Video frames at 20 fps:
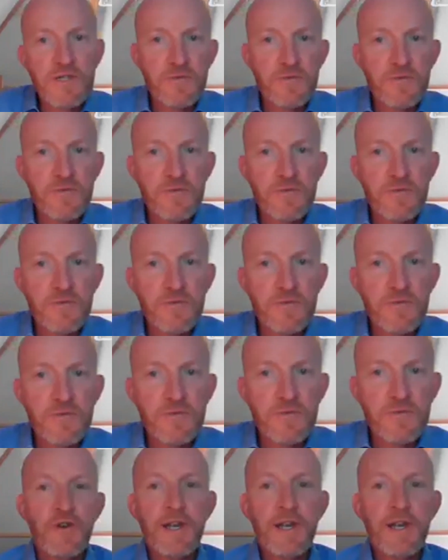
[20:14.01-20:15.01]
We had a whole lot of
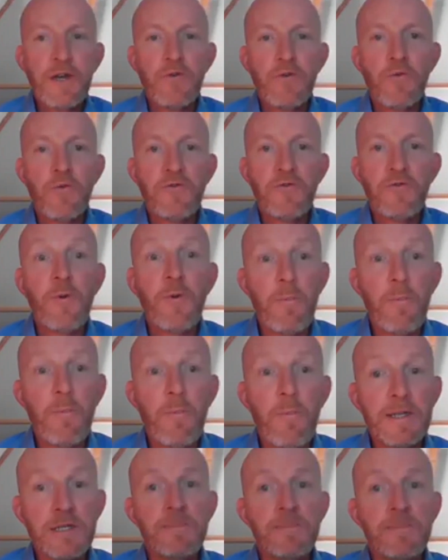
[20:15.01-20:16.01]
training courses that were
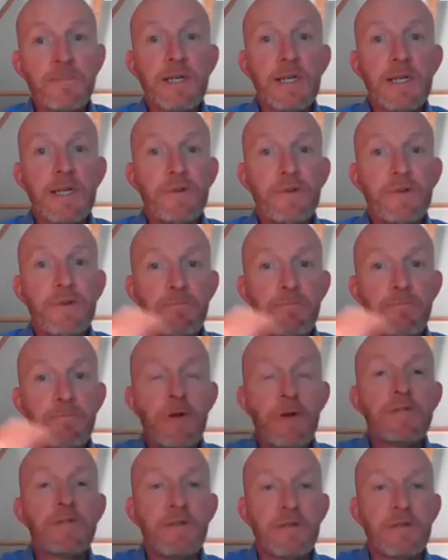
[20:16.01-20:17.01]
meant to be delivered in
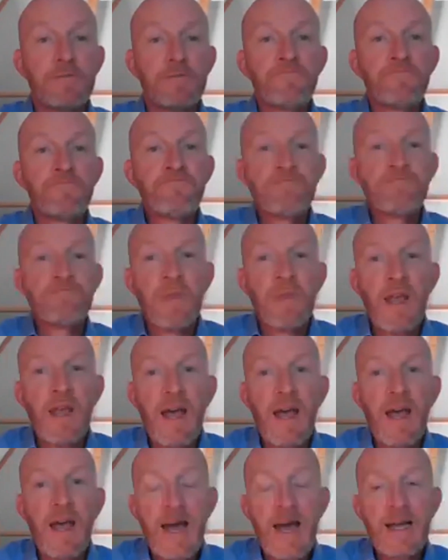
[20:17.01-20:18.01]
person,
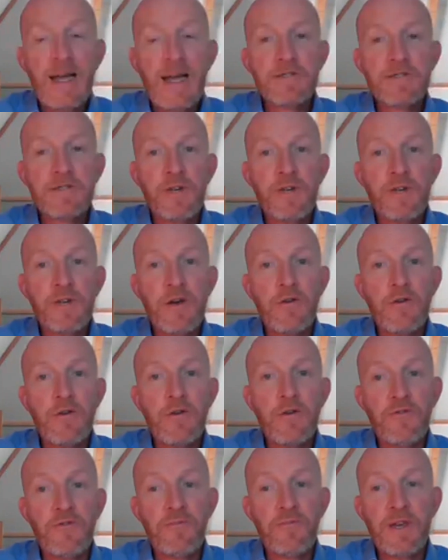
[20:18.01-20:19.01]
and we're now
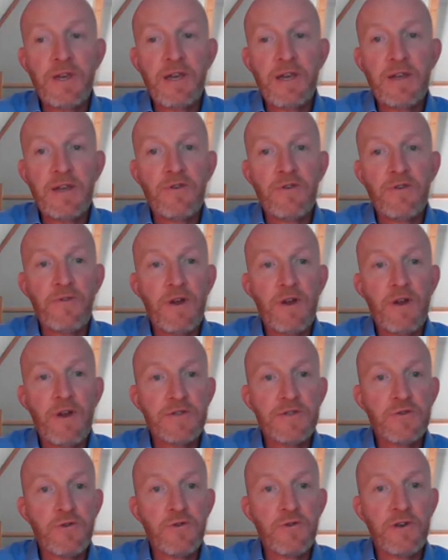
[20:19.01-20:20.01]
speaking to various
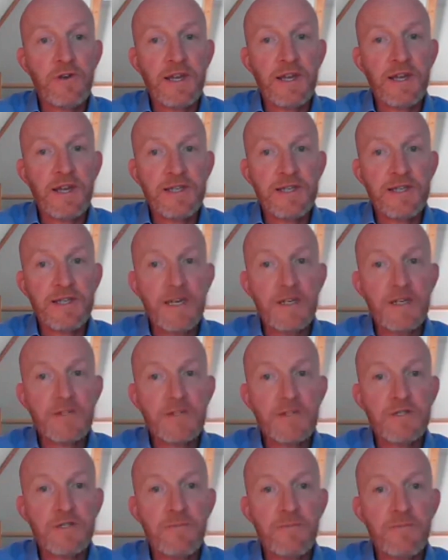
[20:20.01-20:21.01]

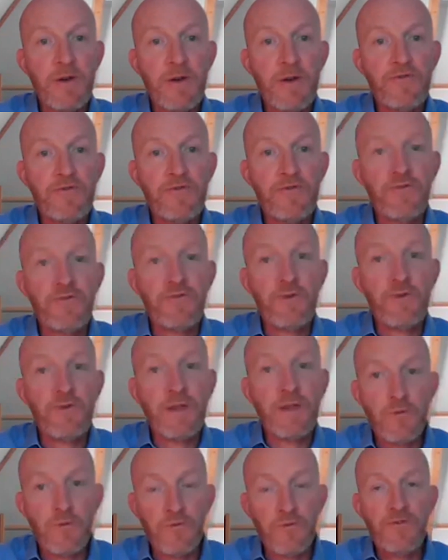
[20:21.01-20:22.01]
organisations about doing
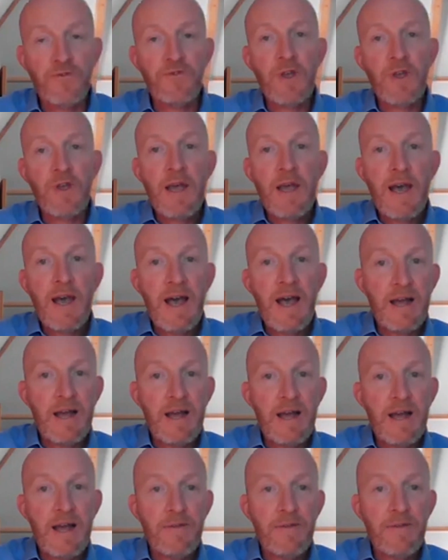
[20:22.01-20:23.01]
those
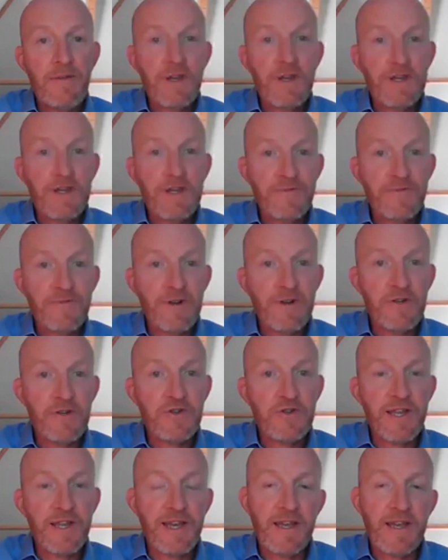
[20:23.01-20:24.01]
things
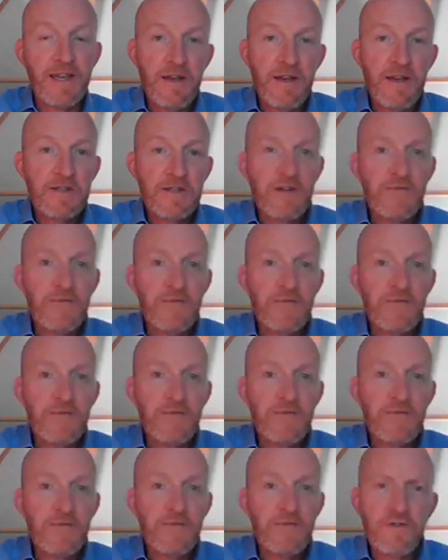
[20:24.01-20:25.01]
virtually. So have
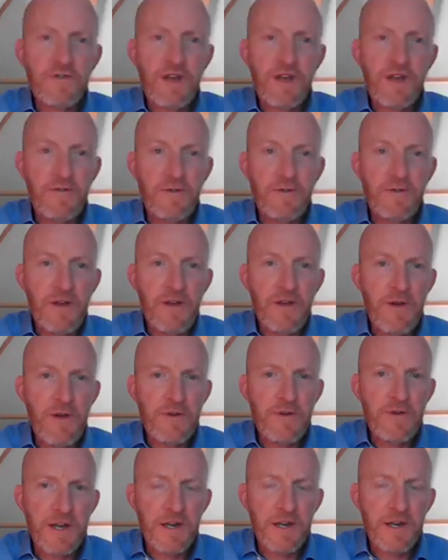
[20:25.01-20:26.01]
you
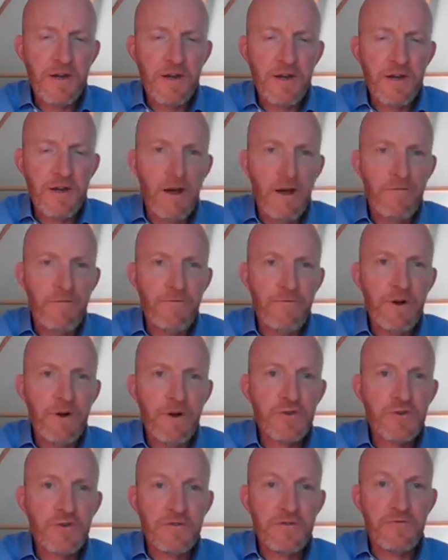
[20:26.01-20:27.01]
ever done a
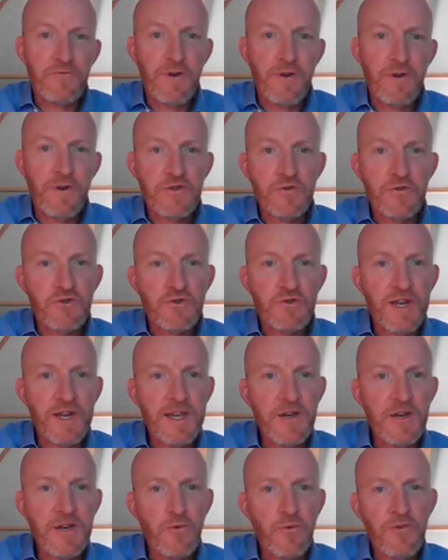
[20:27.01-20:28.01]
virtual
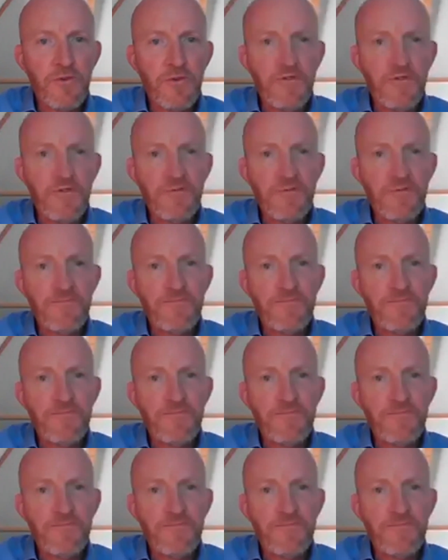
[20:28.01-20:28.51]
training course?